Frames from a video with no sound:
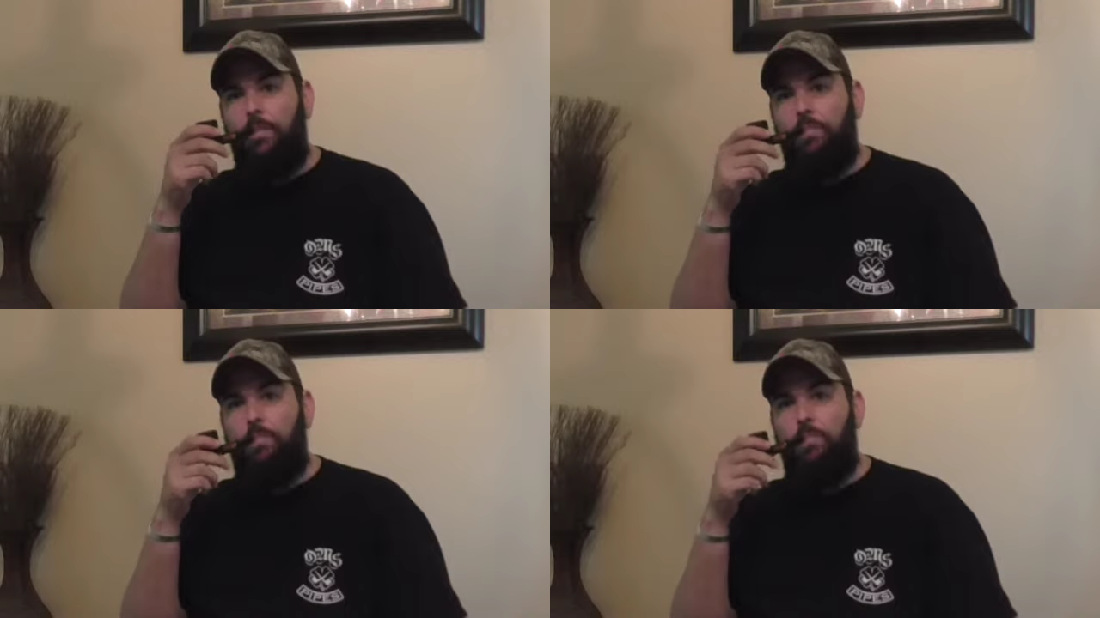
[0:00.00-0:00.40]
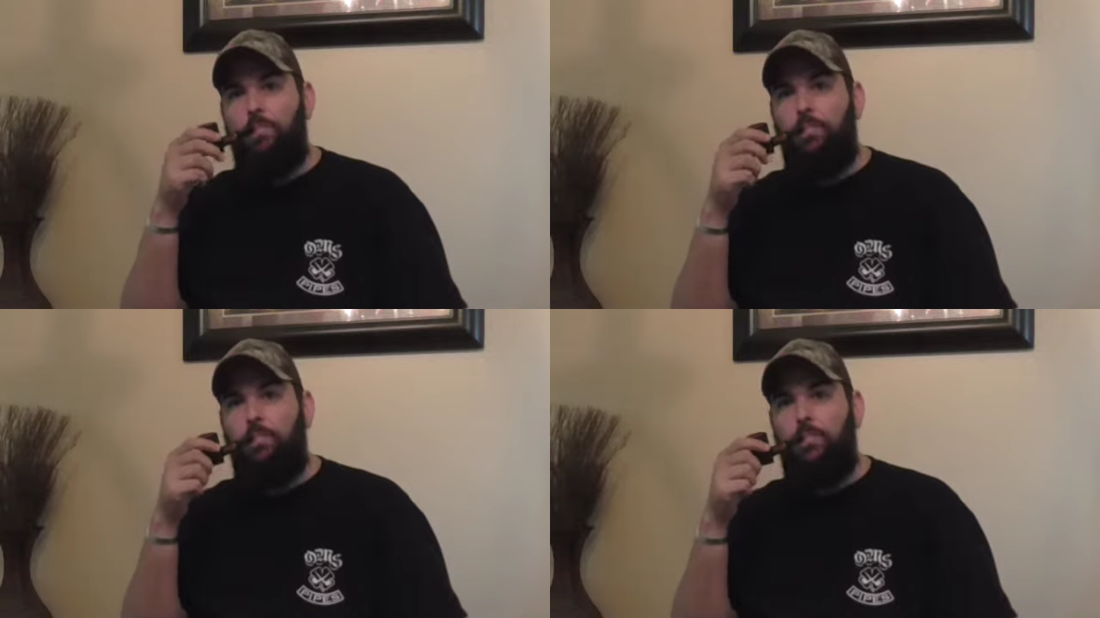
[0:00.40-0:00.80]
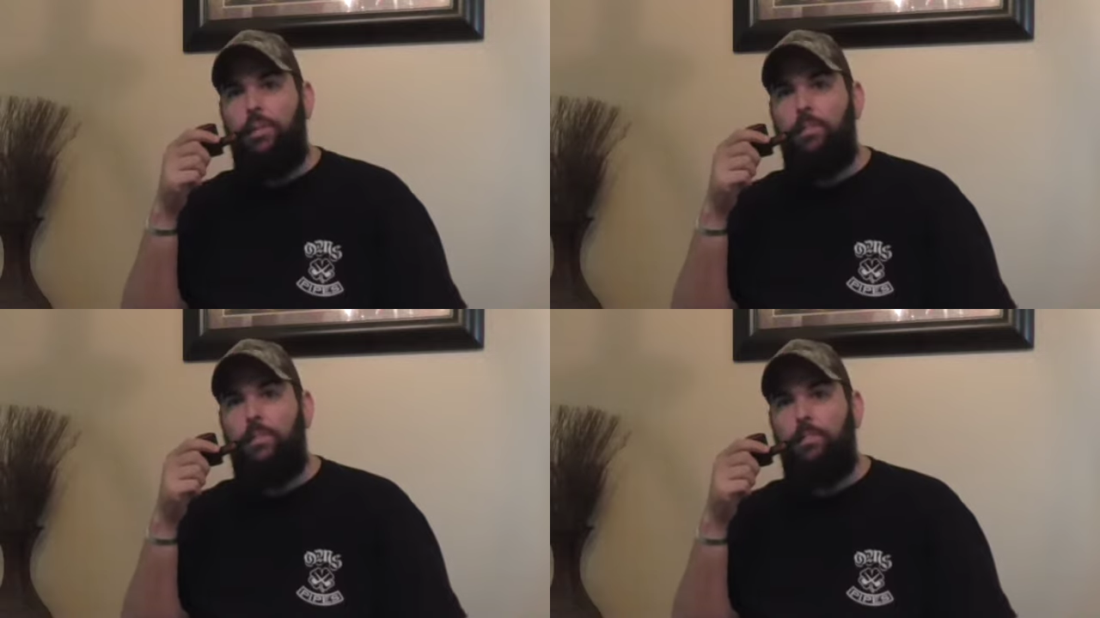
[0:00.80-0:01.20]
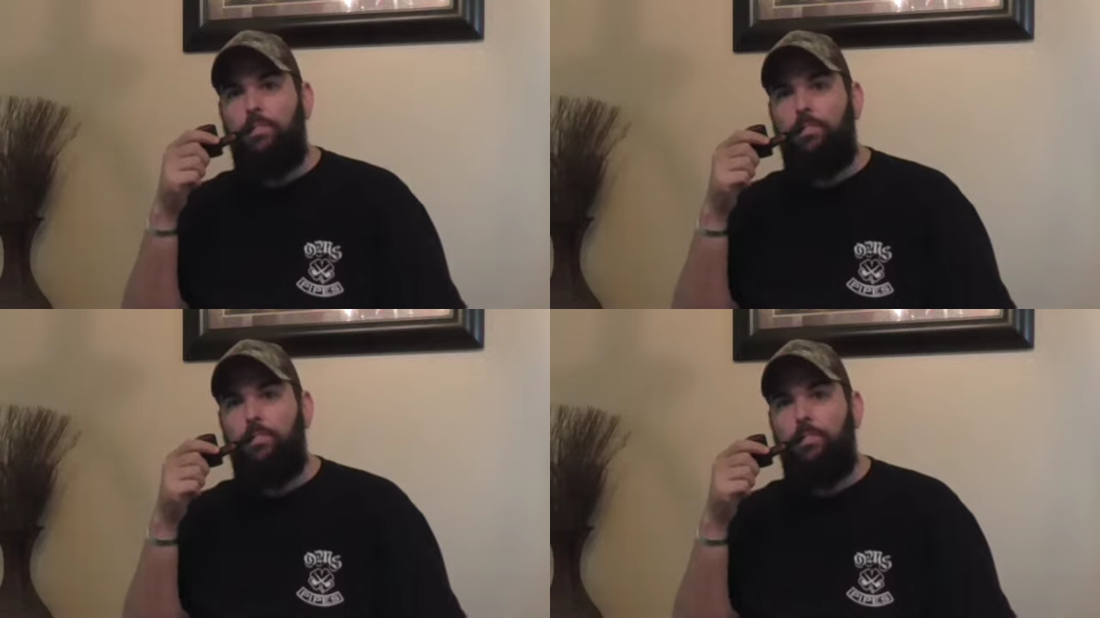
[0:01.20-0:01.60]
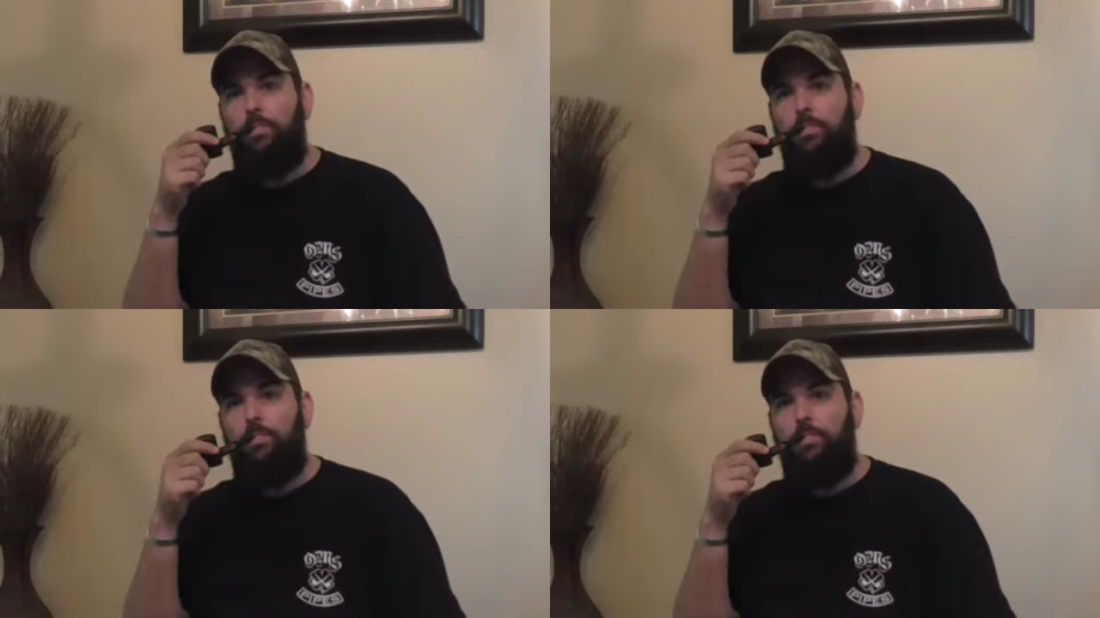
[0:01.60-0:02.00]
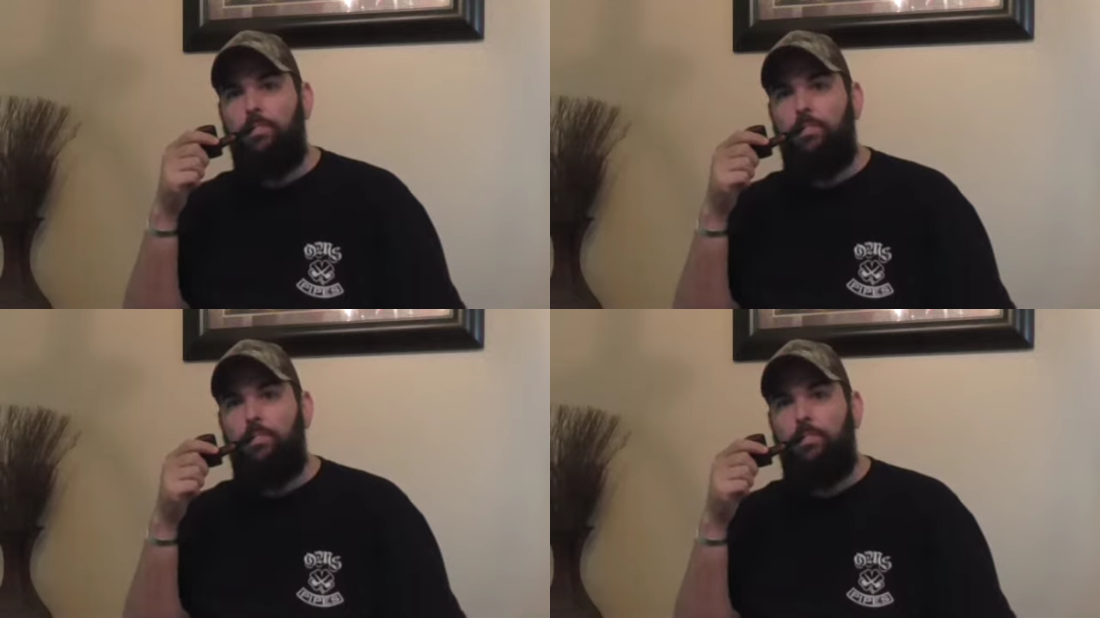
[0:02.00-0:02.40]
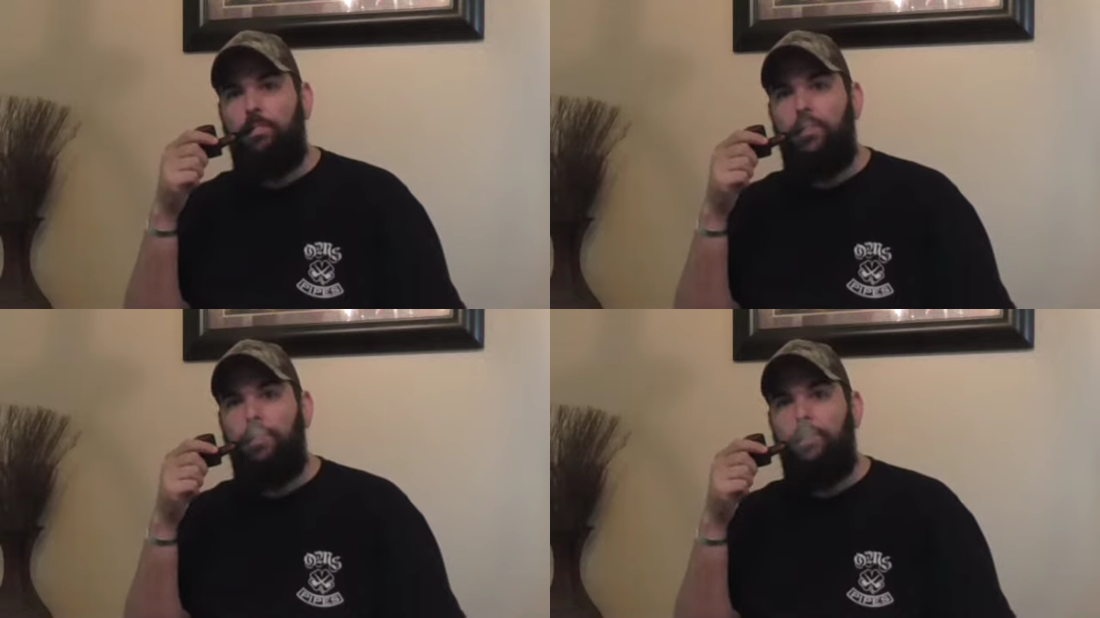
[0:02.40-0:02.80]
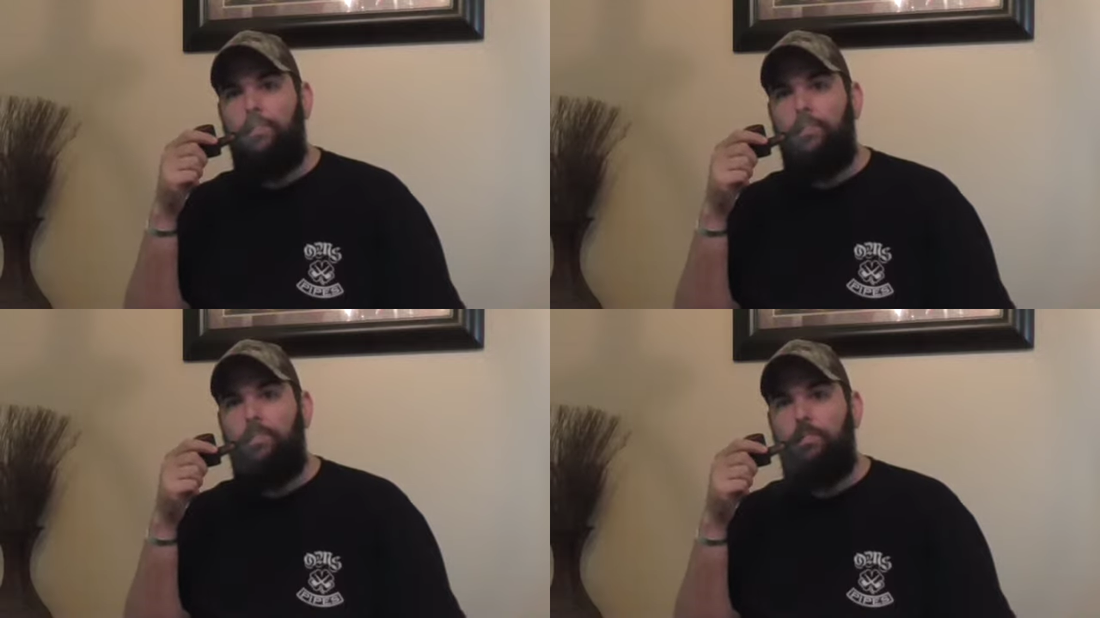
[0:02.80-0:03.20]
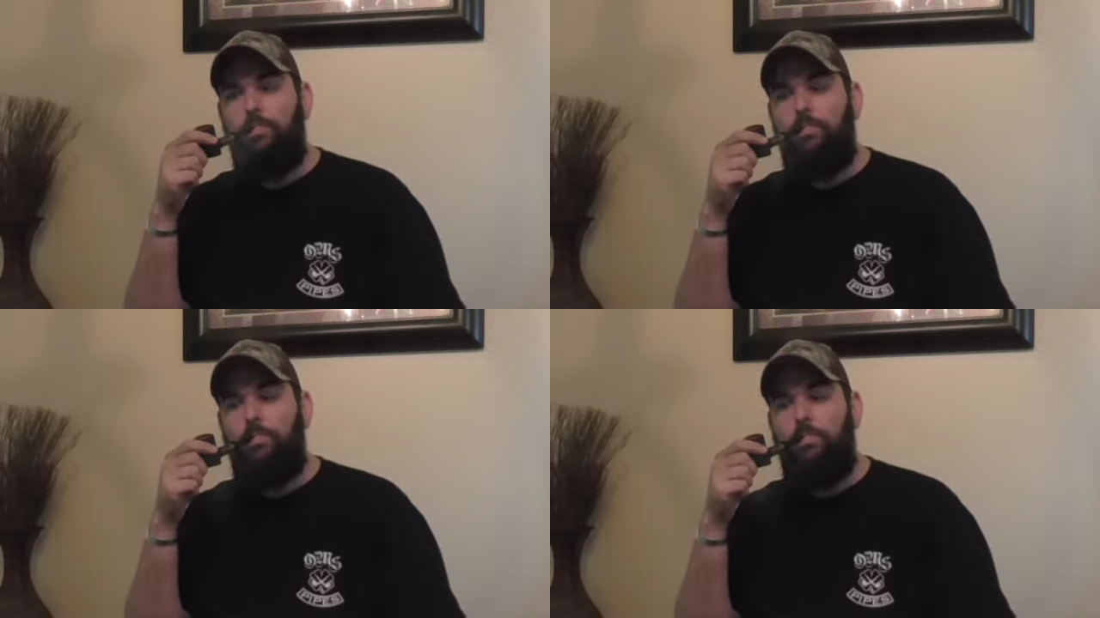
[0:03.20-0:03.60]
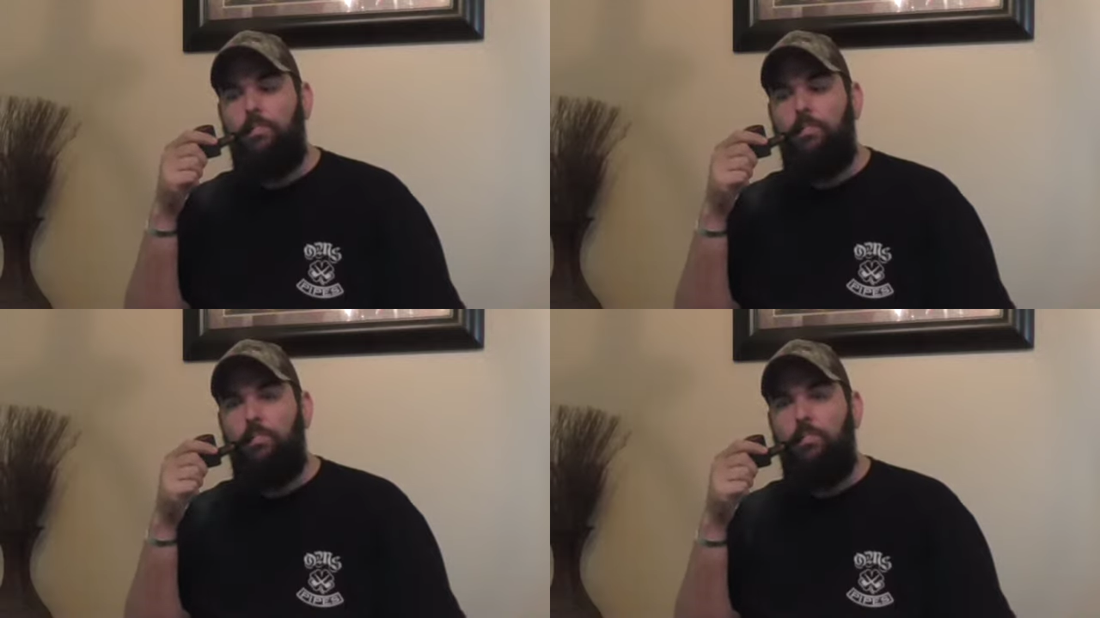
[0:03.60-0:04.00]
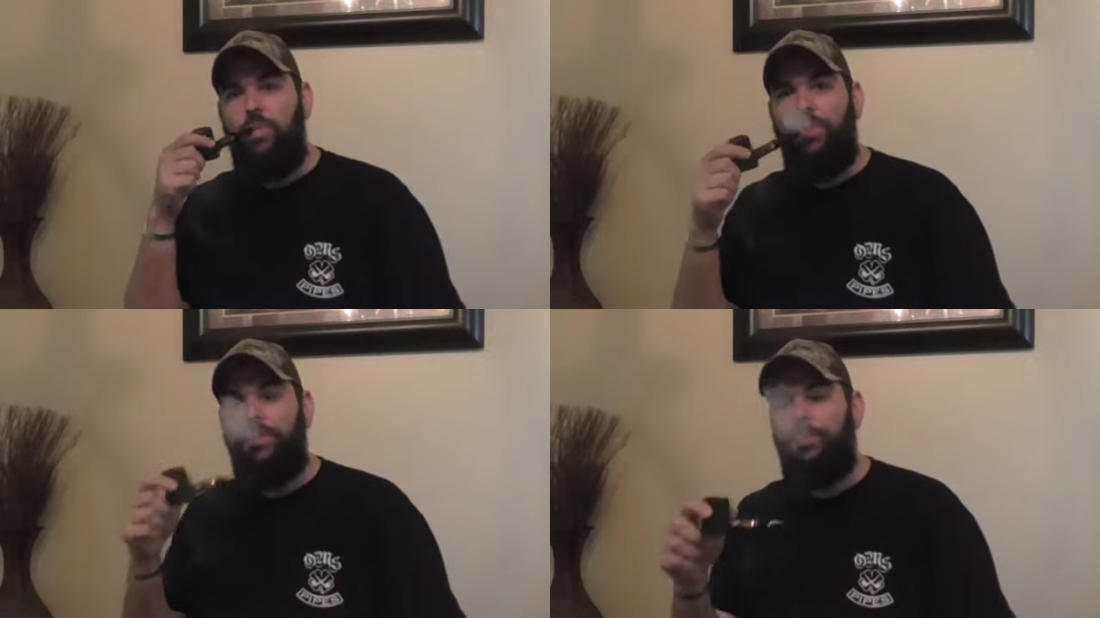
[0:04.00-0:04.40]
(no one is talking)